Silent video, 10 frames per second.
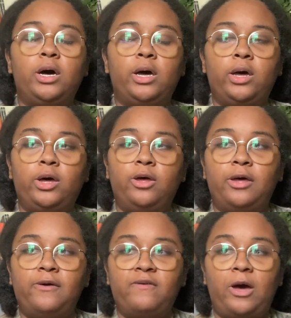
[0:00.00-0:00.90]

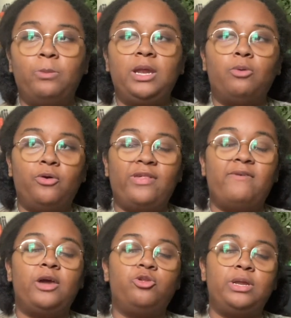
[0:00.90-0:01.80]
of how many rows I've
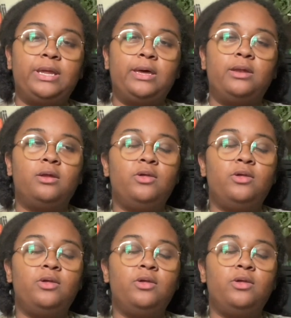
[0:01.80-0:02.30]
actually done.